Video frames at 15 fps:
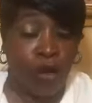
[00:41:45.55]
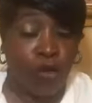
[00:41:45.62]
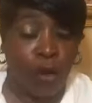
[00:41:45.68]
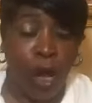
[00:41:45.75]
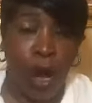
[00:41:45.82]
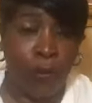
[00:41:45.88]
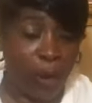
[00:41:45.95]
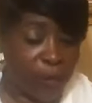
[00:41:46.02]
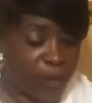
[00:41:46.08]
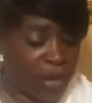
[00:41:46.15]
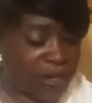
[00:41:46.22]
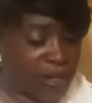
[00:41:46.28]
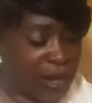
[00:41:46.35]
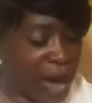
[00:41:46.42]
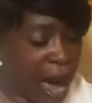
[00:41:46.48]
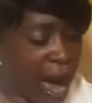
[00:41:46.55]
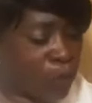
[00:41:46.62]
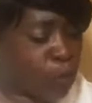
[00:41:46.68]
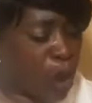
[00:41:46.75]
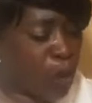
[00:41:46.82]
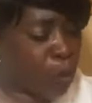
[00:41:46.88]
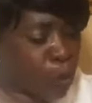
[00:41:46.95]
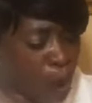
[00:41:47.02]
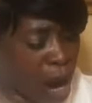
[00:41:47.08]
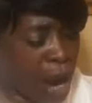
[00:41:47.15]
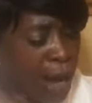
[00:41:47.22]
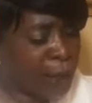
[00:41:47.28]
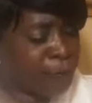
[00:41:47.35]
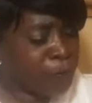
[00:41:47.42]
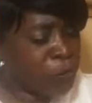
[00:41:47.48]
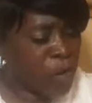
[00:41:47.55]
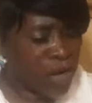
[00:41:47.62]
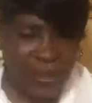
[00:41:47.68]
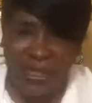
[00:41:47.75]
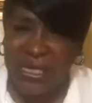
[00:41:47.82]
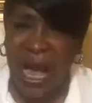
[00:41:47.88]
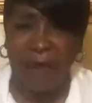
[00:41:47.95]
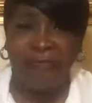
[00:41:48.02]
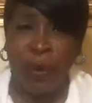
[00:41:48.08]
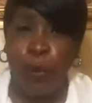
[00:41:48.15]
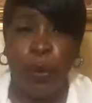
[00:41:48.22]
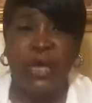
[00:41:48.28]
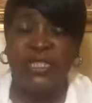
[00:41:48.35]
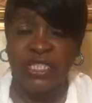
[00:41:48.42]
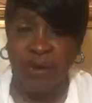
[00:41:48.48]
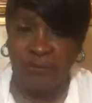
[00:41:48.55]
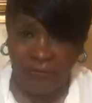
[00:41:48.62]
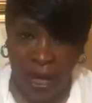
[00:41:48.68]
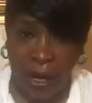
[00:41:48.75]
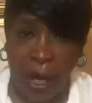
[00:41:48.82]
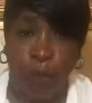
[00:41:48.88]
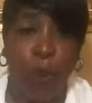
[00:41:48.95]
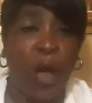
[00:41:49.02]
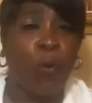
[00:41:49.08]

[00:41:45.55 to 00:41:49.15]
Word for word: Glory be to God. When one suffer, we should feel it.